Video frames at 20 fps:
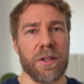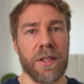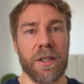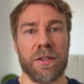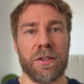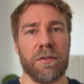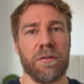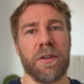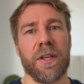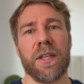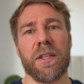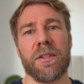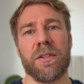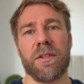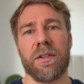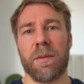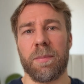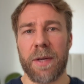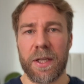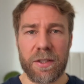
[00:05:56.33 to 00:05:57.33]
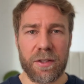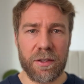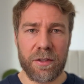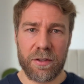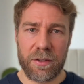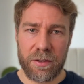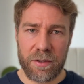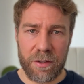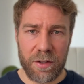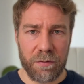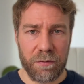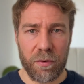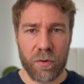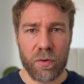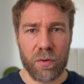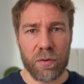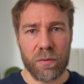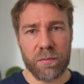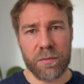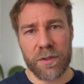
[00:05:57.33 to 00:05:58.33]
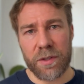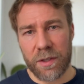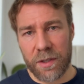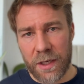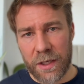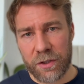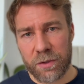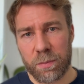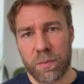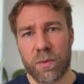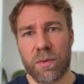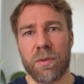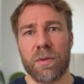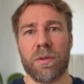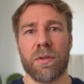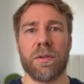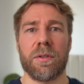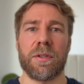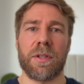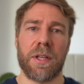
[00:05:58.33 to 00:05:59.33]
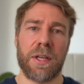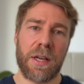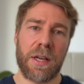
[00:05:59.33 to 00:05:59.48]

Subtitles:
the interface, the buttons, the forms, the dashboards, the